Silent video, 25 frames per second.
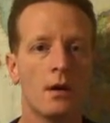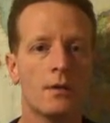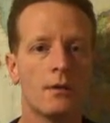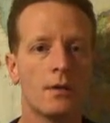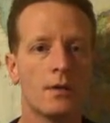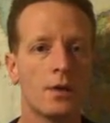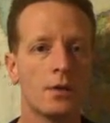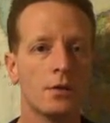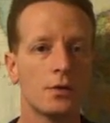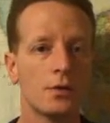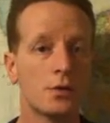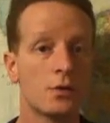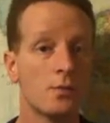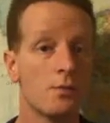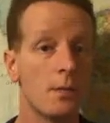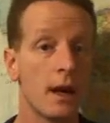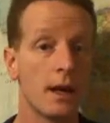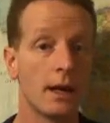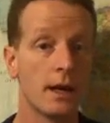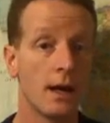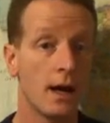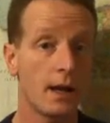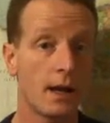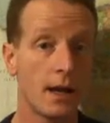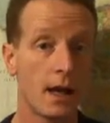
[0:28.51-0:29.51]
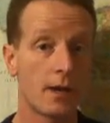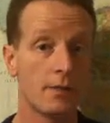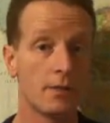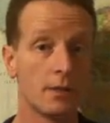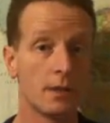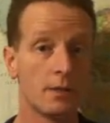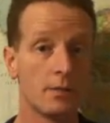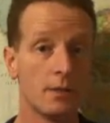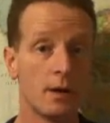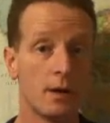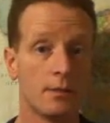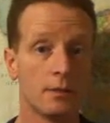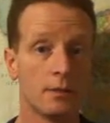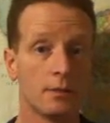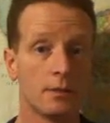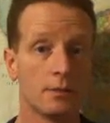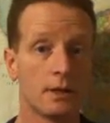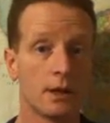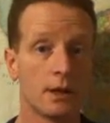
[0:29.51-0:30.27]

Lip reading: For those who may not have any public